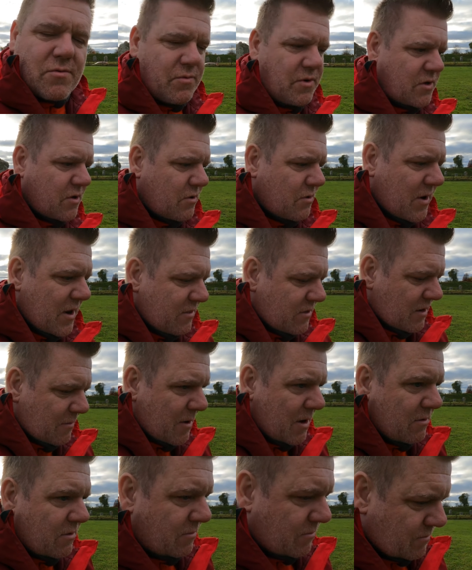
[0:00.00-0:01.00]
We don't know anything
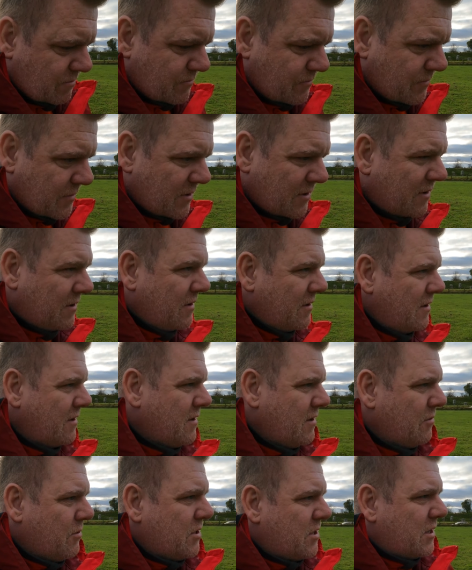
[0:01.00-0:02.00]
about them,
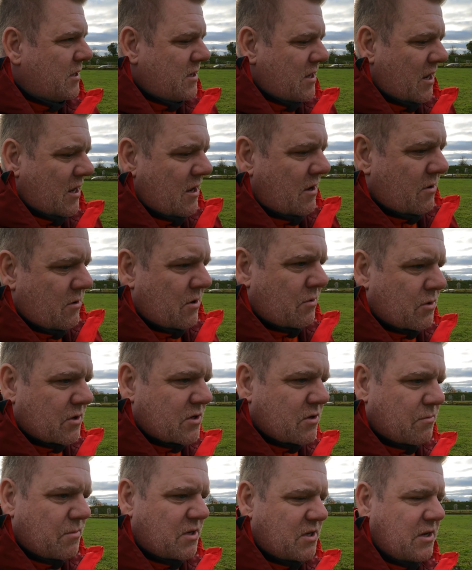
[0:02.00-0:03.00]
which is
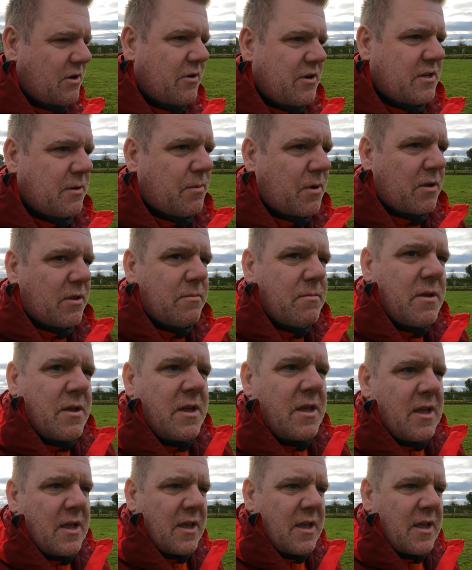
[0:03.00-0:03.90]
what's so mysterious about them.